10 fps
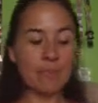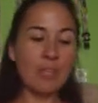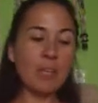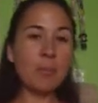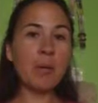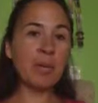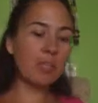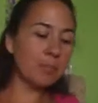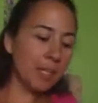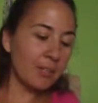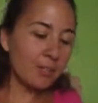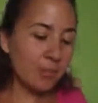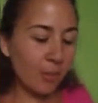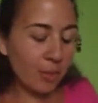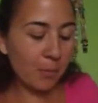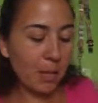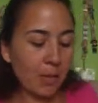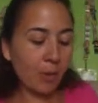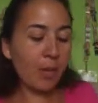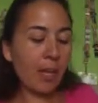That's my random dance. So
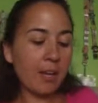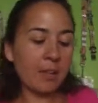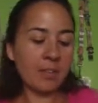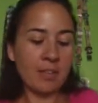anyway, okay.